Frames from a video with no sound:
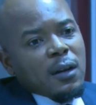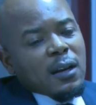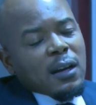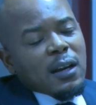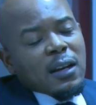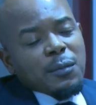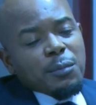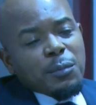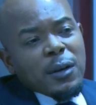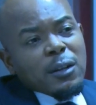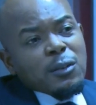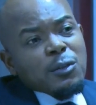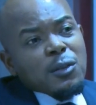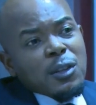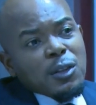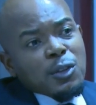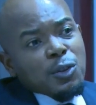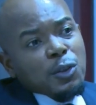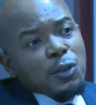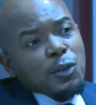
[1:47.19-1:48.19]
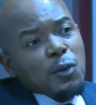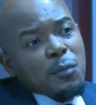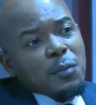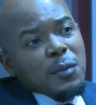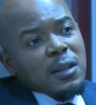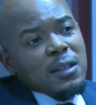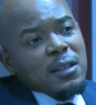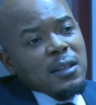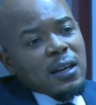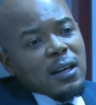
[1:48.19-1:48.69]
And back to the social
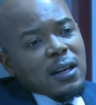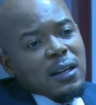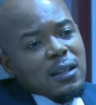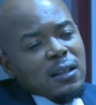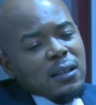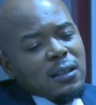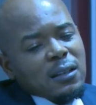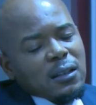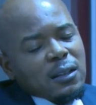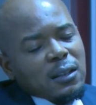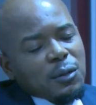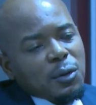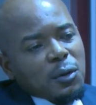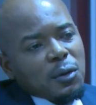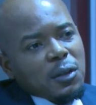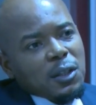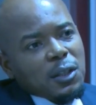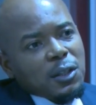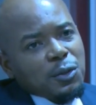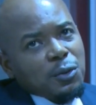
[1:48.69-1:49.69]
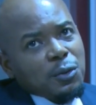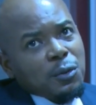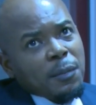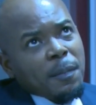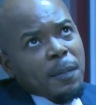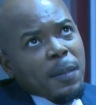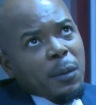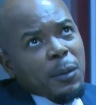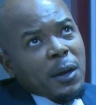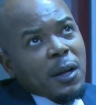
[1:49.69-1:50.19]
media, you know, issue
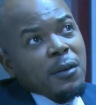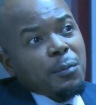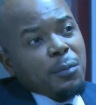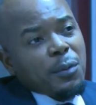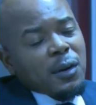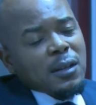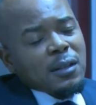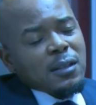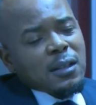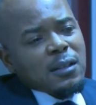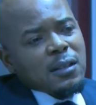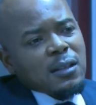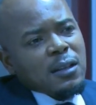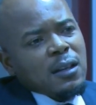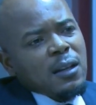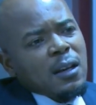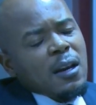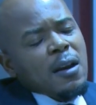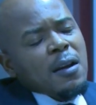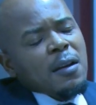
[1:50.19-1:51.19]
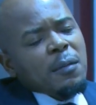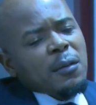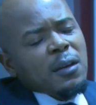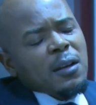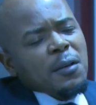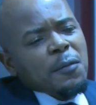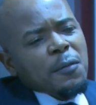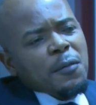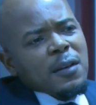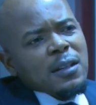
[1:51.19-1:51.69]
and presence,
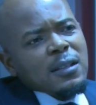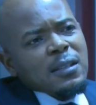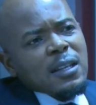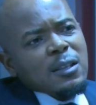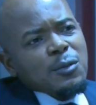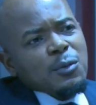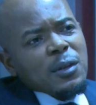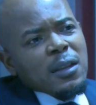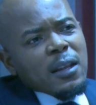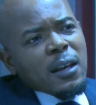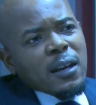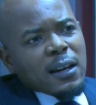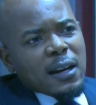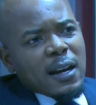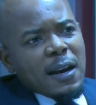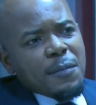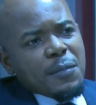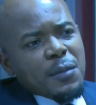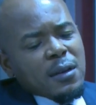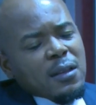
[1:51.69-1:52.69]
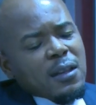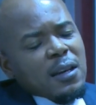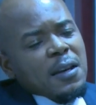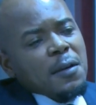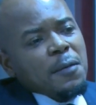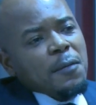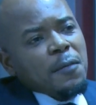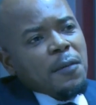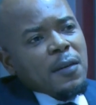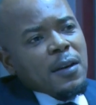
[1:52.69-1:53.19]
investors, when they are coming, they
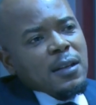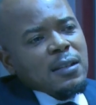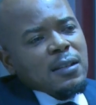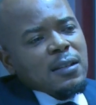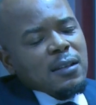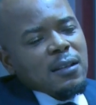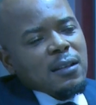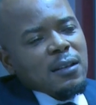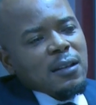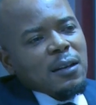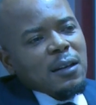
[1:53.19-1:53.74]
invest